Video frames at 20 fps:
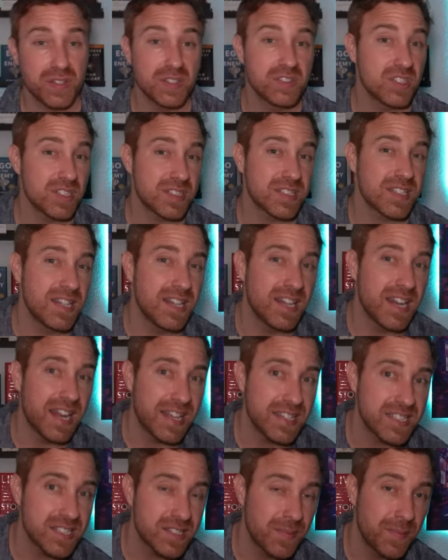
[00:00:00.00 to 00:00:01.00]
can just get an
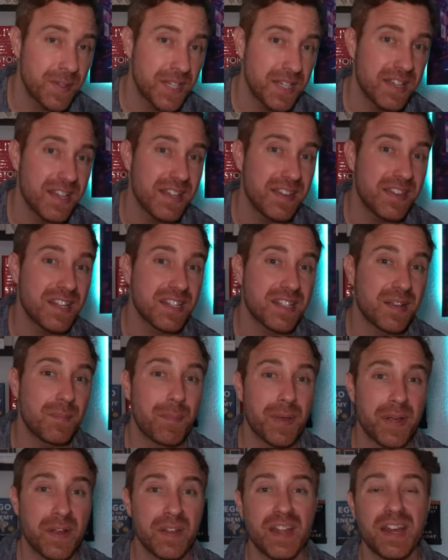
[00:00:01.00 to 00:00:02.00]
estimate and then
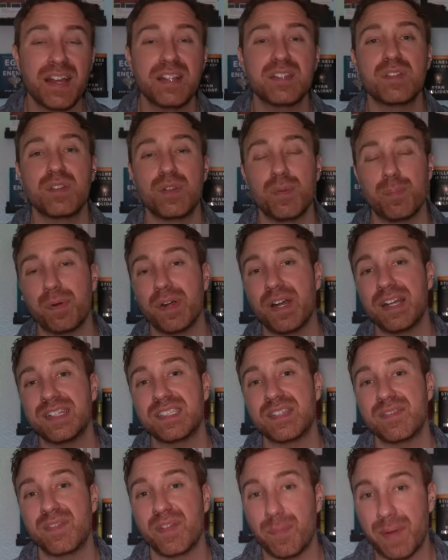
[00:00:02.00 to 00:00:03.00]
compare that to the price
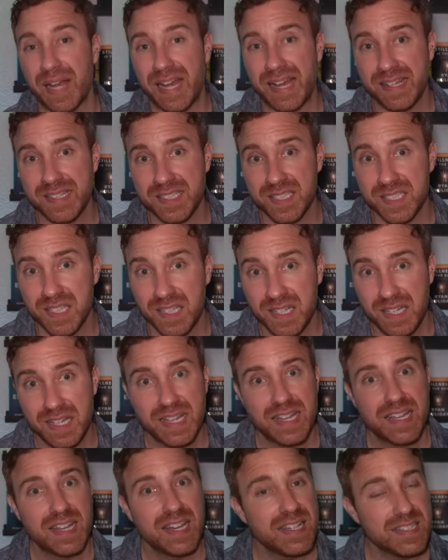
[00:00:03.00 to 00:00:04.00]
of the pass
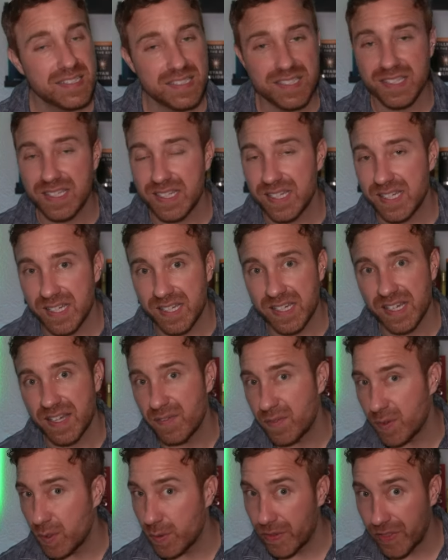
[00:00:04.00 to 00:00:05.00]
and see if
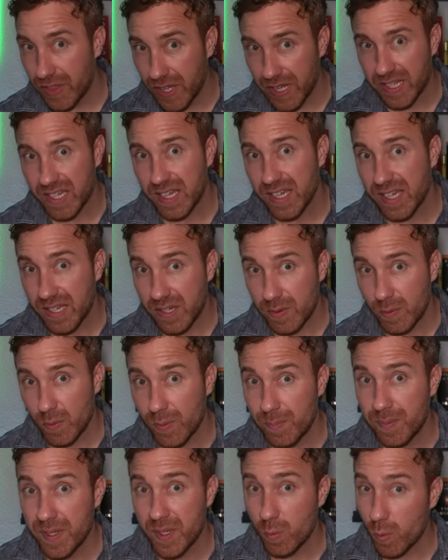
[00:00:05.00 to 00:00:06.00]
you think it
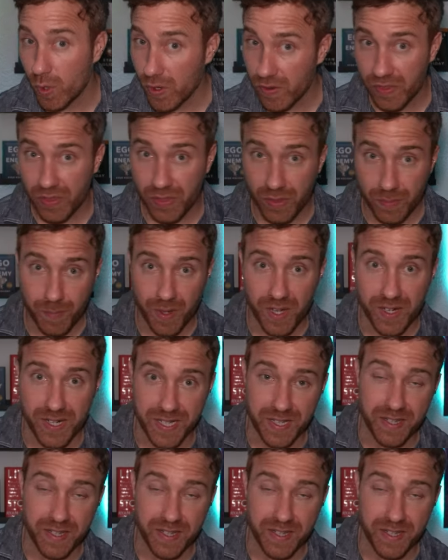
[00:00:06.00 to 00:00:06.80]
would be worth the money.